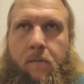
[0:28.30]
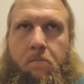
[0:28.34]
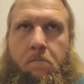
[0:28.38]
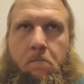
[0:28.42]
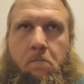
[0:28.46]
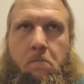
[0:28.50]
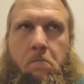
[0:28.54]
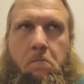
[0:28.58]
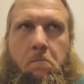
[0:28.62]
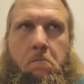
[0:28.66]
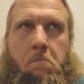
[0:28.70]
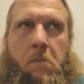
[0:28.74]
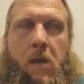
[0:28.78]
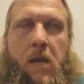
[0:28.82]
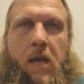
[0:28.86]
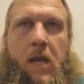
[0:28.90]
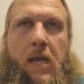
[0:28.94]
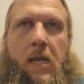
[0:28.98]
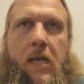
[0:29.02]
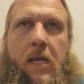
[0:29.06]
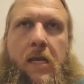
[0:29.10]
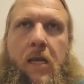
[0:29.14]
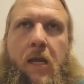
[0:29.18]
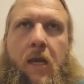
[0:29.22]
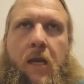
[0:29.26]

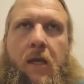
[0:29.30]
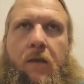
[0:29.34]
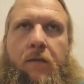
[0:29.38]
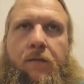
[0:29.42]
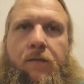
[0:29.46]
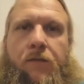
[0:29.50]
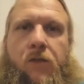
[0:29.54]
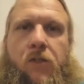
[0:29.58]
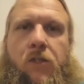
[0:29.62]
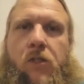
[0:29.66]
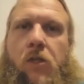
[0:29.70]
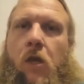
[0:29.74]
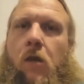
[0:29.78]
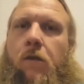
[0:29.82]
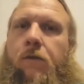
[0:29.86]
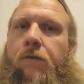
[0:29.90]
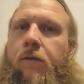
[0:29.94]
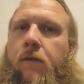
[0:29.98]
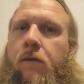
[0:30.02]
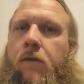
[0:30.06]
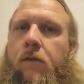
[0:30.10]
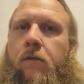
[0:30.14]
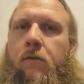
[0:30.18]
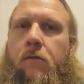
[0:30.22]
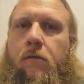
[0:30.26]
may kind of
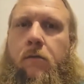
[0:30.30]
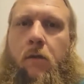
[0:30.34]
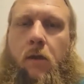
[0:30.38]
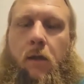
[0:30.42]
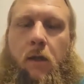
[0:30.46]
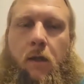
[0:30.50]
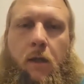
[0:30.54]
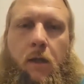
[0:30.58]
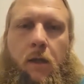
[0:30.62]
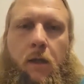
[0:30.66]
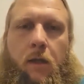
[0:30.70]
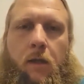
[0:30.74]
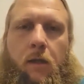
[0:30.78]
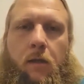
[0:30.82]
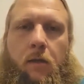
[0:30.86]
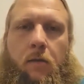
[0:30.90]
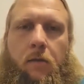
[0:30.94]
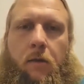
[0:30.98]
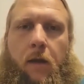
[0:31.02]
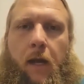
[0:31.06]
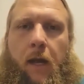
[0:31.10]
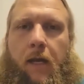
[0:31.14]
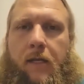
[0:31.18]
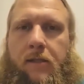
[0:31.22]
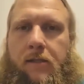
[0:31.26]
soften
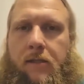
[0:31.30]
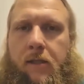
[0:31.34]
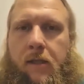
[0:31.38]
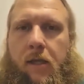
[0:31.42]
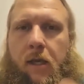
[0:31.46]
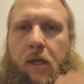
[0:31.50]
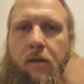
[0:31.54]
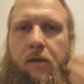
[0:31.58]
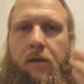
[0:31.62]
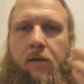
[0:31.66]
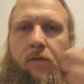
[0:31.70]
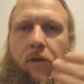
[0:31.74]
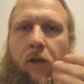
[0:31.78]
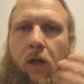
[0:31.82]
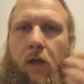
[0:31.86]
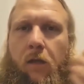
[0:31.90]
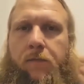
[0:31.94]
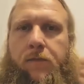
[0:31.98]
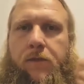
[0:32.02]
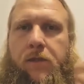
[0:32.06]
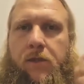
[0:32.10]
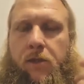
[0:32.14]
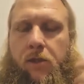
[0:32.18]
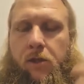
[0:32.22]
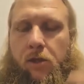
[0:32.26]
as it kind of
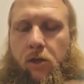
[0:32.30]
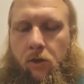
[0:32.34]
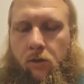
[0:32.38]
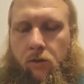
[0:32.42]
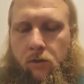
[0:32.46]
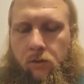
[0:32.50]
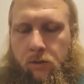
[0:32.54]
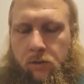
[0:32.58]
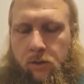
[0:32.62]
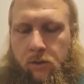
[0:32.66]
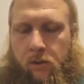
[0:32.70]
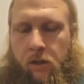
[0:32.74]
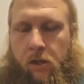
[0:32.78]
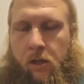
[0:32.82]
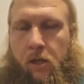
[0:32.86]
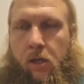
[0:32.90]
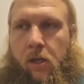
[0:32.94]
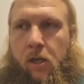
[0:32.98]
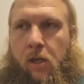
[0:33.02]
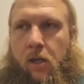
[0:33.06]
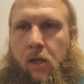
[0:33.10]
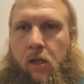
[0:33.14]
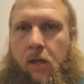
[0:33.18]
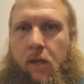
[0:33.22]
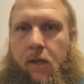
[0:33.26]
develops in the nose.
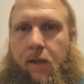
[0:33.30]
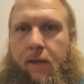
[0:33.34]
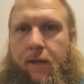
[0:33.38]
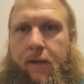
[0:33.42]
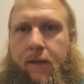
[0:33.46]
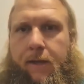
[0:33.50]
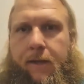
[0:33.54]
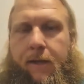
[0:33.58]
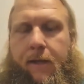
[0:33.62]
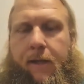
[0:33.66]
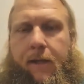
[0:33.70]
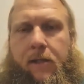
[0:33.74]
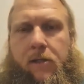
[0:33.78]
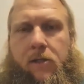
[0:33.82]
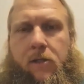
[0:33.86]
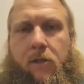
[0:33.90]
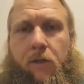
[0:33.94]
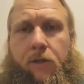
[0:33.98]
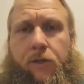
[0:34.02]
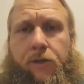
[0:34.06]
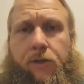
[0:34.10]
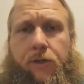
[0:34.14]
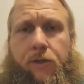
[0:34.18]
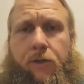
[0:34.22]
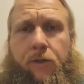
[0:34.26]
It's
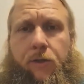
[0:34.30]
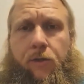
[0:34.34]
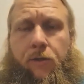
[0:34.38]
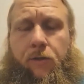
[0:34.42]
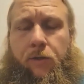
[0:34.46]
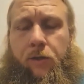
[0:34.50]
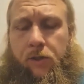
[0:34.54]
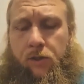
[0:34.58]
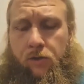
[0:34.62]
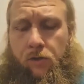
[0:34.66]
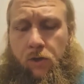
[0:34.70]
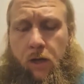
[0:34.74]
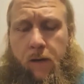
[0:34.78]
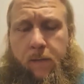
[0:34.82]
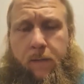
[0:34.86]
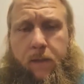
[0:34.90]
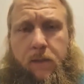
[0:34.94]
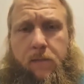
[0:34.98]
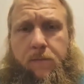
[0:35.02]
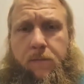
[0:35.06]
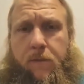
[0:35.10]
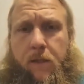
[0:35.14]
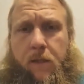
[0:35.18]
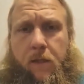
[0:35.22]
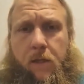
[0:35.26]
also described as
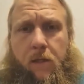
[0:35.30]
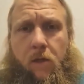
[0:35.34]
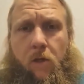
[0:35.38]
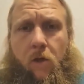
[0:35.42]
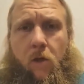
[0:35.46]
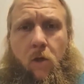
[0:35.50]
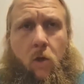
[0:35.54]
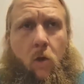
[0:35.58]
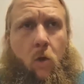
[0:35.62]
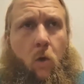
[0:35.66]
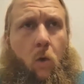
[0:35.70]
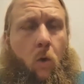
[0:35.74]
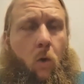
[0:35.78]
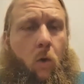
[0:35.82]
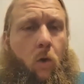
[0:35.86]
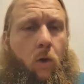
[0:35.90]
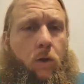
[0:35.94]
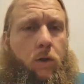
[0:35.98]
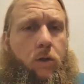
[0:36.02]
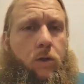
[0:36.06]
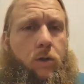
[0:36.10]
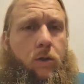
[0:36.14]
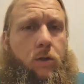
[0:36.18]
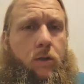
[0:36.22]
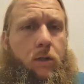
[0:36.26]
being
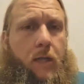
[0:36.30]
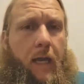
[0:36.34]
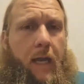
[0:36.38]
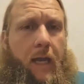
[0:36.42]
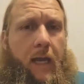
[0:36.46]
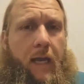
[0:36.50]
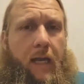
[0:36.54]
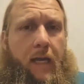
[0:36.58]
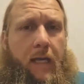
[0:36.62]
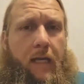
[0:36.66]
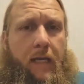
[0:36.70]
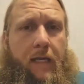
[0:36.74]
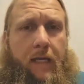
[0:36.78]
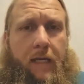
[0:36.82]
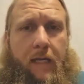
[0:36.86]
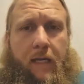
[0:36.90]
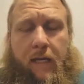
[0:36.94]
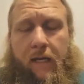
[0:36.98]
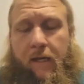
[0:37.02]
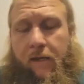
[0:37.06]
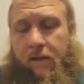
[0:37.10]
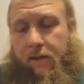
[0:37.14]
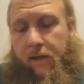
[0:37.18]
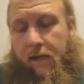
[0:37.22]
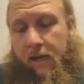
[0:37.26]
coarse and
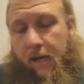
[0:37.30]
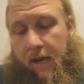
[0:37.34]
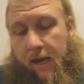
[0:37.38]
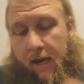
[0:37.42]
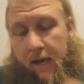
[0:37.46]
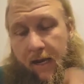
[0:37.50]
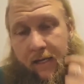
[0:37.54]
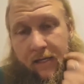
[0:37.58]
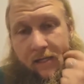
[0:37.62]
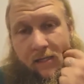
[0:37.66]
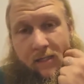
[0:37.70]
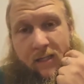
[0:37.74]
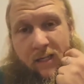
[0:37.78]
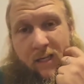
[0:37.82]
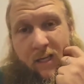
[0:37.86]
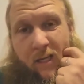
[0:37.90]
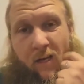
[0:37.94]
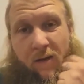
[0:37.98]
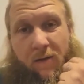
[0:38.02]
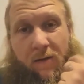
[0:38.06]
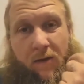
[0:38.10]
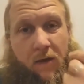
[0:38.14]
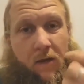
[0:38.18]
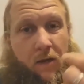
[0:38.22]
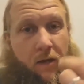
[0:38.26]
that it has, a
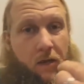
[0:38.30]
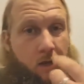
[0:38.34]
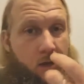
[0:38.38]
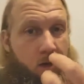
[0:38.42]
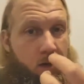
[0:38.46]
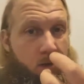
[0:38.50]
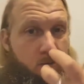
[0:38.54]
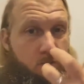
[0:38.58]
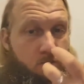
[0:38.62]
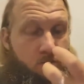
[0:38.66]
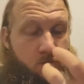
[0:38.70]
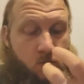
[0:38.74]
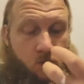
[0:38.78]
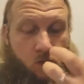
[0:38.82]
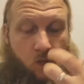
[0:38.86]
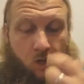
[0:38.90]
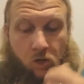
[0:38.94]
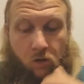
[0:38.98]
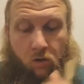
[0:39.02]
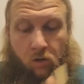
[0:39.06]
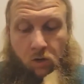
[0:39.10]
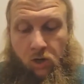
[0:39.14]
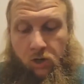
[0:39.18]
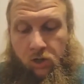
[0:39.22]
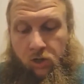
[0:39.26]

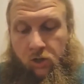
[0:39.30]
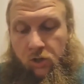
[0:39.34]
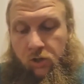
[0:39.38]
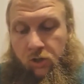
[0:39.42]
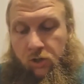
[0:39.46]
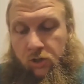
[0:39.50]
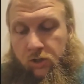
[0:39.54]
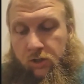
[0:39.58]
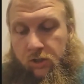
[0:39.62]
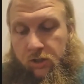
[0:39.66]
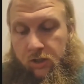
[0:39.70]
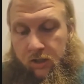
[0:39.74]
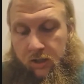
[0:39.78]
good